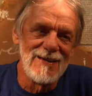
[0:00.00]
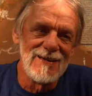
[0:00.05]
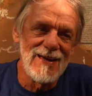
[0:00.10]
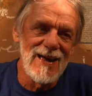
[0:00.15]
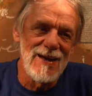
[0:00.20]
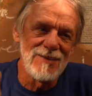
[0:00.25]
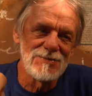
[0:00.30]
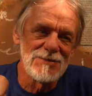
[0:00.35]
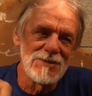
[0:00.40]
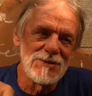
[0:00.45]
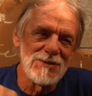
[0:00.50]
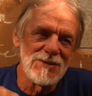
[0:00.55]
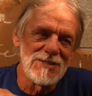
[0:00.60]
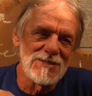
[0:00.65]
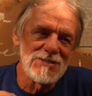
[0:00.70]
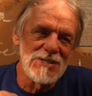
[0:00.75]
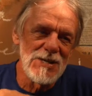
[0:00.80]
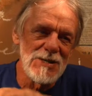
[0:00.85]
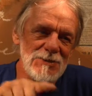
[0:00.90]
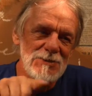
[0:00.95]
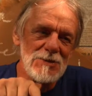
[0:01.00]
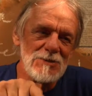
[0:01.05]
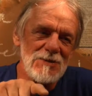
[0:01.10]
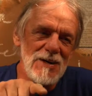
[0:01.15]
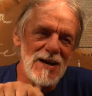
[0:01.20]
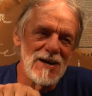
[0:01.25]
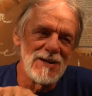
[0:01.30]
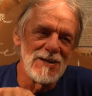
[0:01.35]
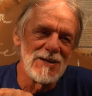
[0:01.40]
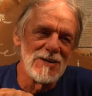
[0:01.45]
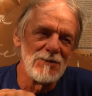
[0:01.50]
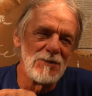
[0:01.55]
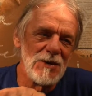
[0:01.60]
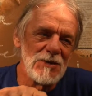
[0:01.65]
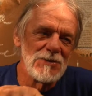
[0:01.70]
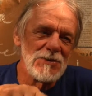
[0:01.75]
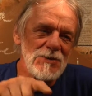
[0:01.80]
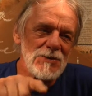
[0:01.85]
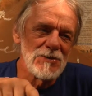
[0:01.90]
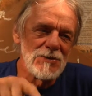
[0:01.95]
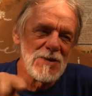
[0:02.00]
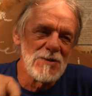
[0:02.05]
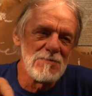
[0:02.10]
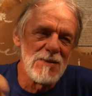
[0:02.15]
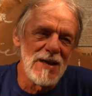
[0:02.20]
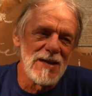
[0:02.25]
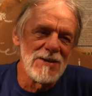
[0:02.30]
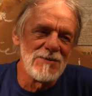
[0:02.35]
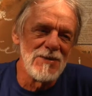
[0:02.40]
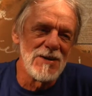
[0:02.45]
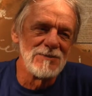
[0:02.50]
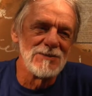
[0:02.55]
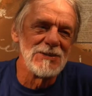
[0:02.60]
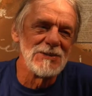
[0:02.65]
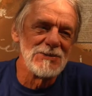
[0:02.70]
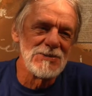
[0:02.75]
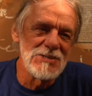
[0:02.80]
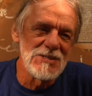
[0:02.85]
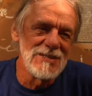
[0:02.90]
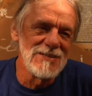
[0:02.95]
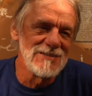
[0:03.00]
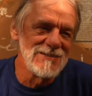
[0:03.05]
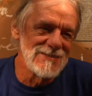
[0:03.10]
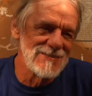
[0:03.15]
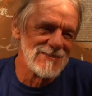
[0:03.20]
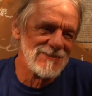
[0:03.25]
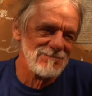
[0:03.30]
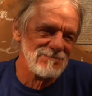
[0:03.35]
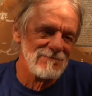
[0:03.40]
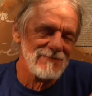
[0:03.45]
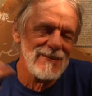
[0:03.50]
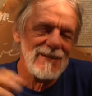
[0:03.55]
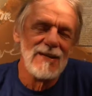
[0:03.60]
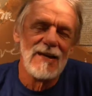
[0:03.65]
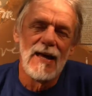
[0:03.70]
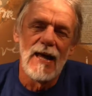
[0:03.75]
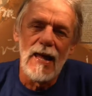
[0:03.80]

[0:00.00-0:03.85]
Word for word: after the Che Guevara 123 Many Revolutions. Uh-huh.